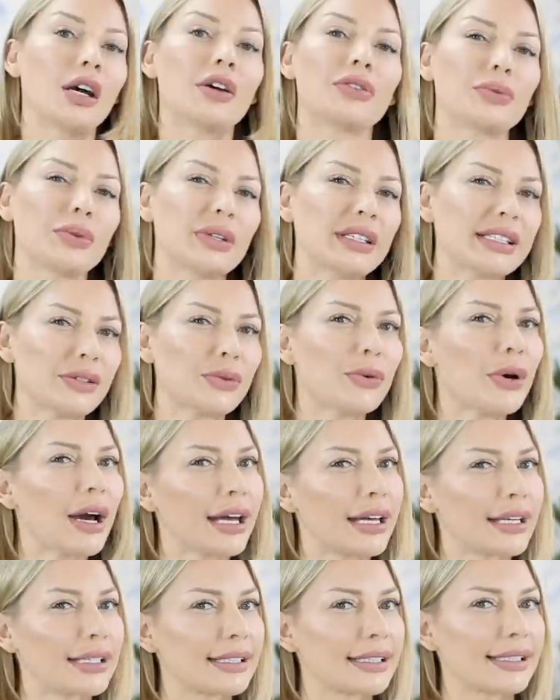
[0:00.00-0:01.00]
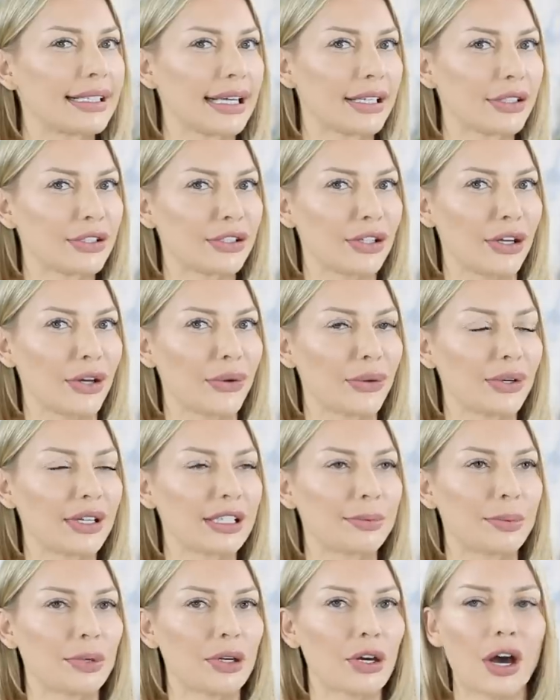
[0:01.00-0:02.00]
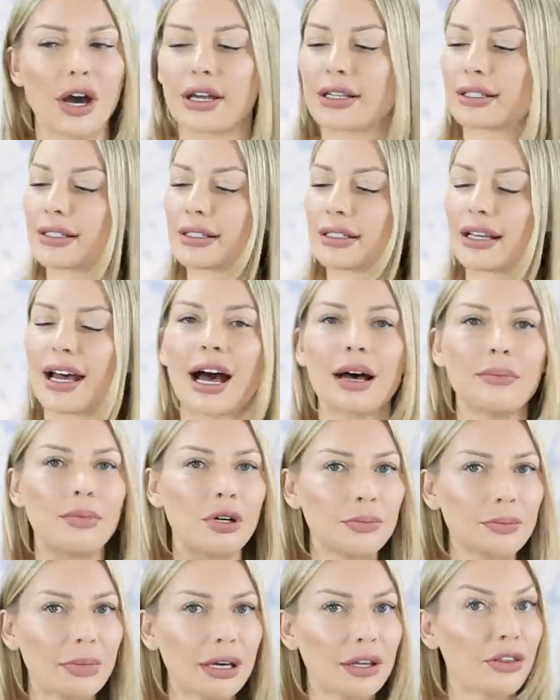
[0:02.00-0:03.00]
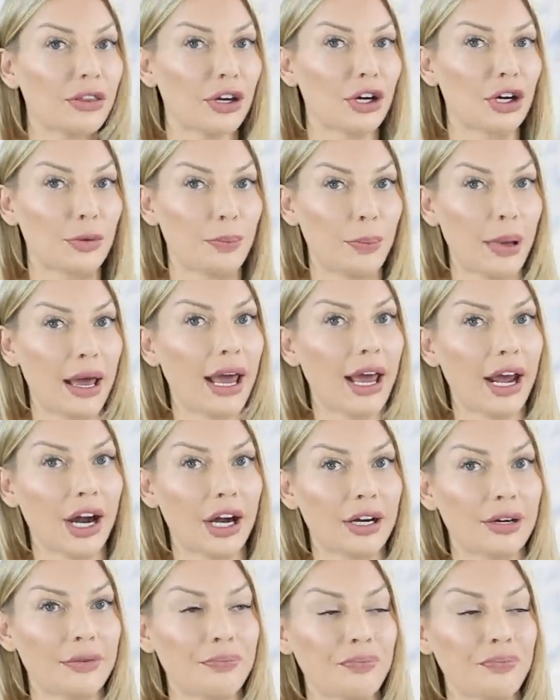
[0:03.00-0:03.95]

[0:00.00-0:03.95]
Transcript: The reason why I say so is because I'm on my third pair,